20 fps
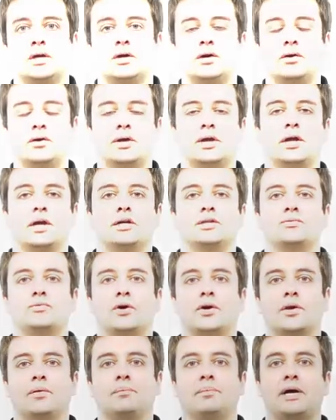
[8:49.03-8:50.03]
Okay guys,
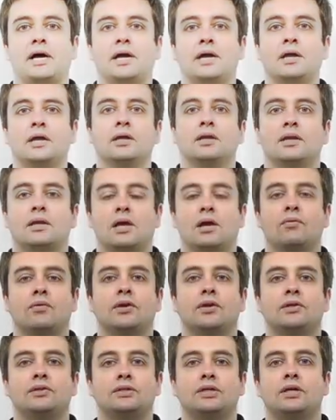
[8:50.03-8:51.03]
welcome back. Now we're
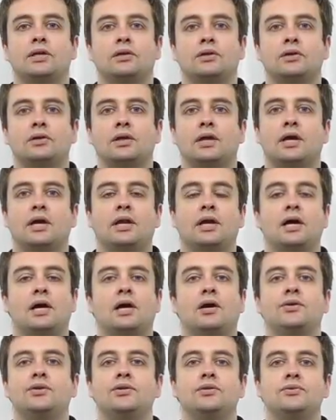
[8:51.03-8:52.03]
going to take a look at
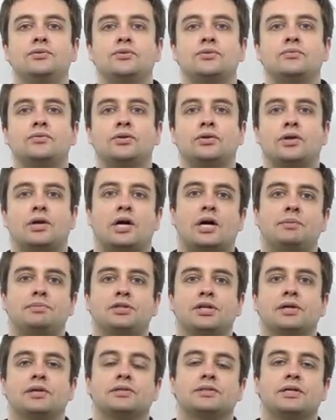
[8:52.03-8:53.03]
how to use real
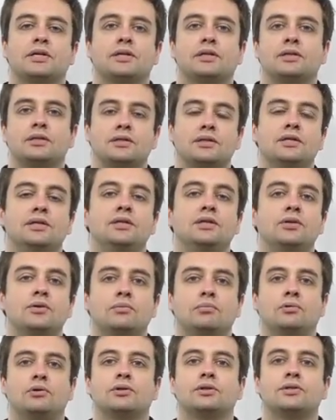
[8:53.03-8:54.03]
objects, and in your
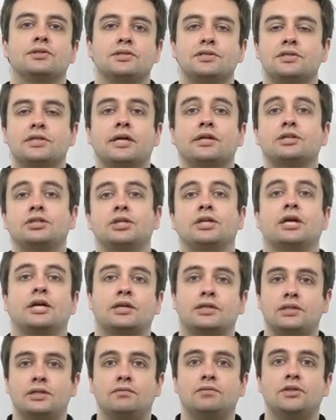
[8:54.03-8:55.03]
book this is actually
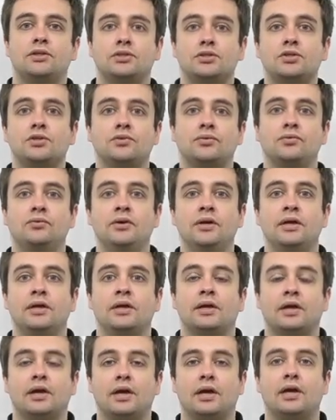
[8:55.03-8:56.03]
activity 2.
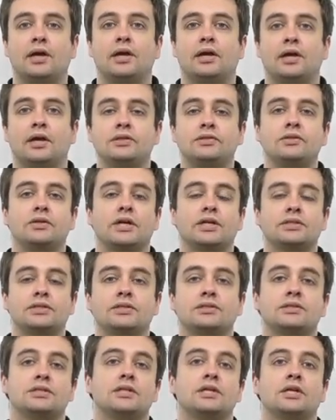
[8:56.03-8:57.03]
And as you guys
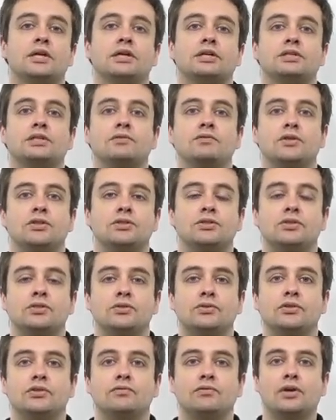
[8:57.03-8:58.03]
can see in activity 2,
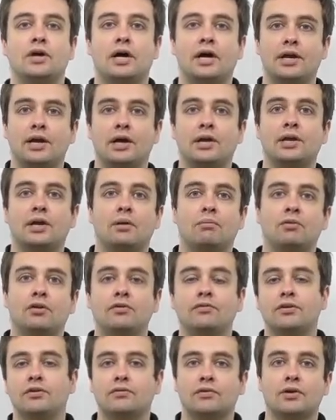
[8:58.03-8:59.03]
you've got a number
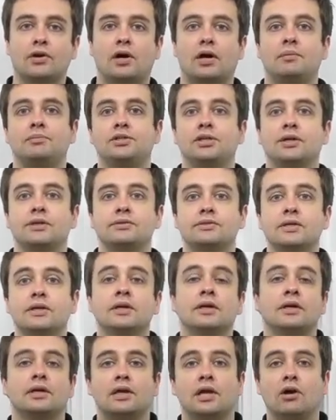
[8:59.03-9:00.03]
of different objects.
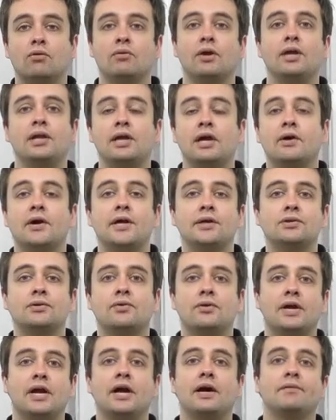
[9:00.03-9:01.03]
Now right now I
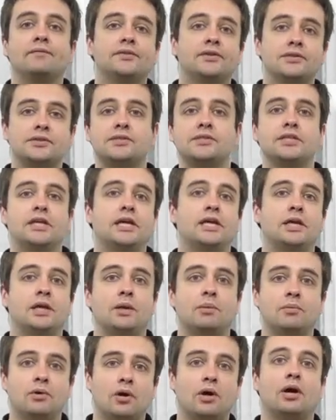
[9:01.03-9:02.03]
don't have the
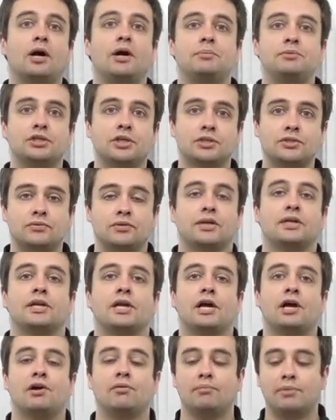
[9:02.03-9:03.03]
same objects right
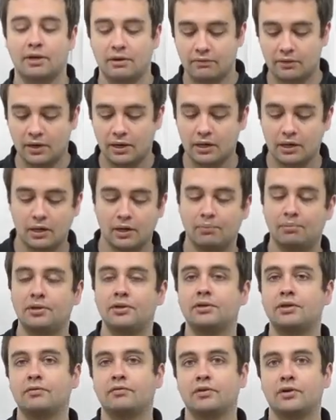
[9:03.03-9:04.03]
now, but I've got a couple
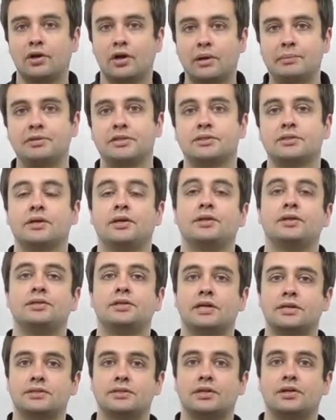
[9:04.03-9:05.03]
of different objects on the
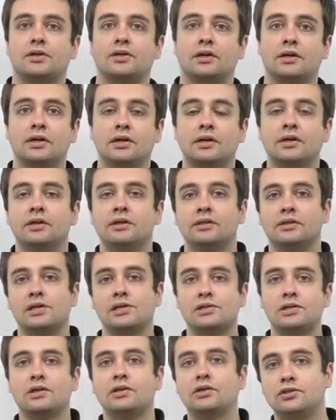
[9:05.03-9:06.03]
desk here.
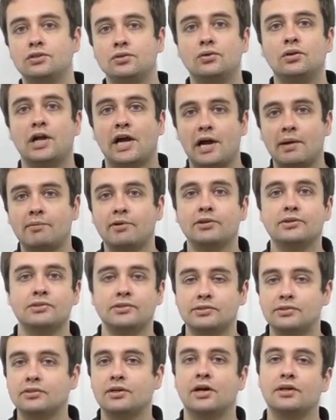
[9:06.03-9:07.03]
Doesn't too glamorous,
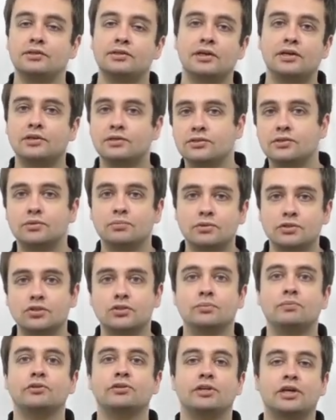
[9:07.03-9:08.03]
it's not like
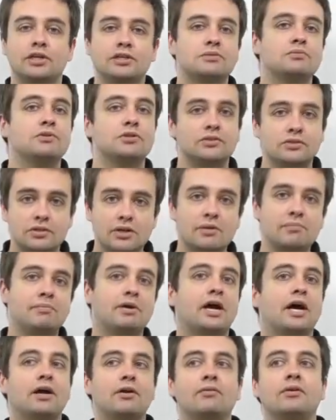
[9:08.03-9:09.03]
super nice, but it's not
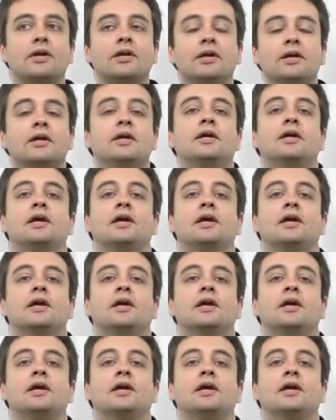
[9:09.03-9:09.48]
bad, right?